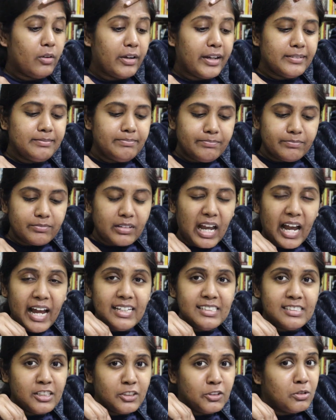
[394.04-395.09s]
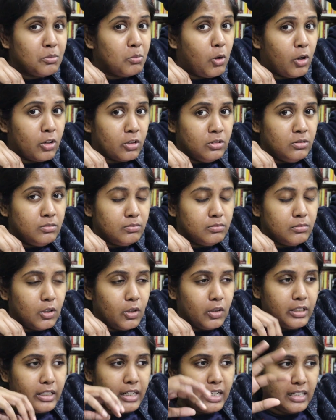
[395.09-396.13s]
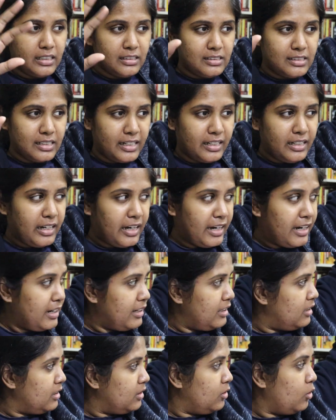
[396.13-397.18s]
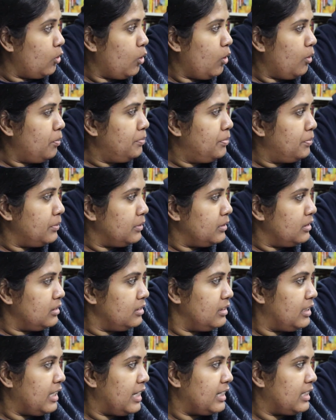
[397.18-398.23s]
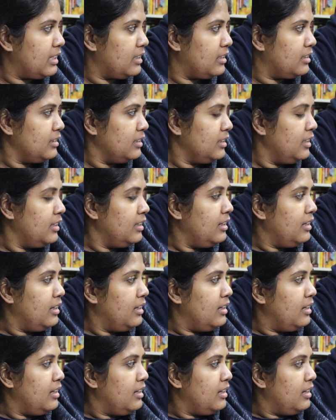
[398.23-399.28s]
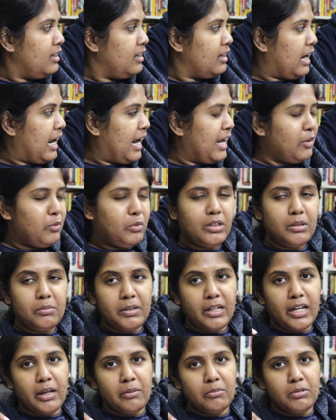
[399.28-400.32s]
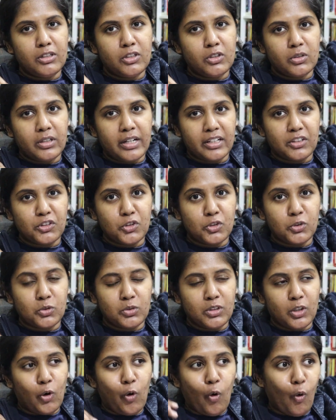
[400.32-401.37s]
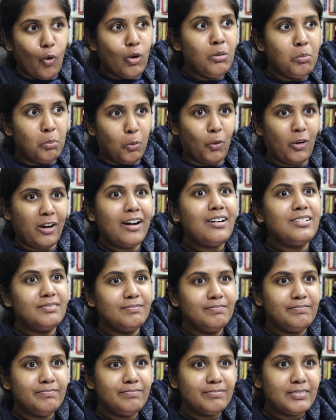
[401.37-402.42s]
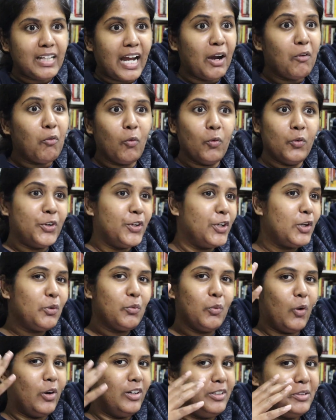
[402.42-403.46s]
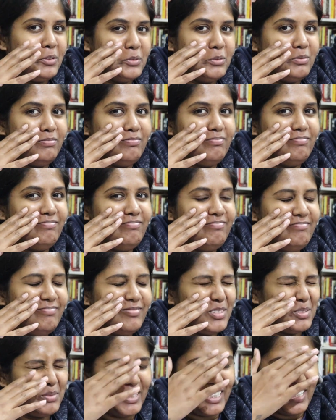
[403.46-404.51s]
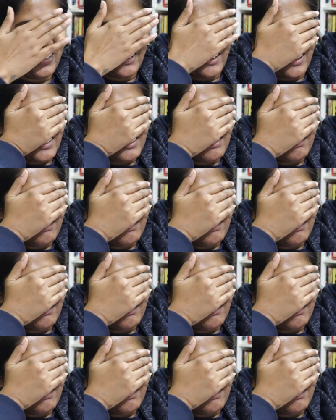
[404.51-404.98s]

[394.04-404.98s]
Okay, I'll see you tomorrow on the other side, and hope that I will be able to get through the whole book. I really want to. Oh my god.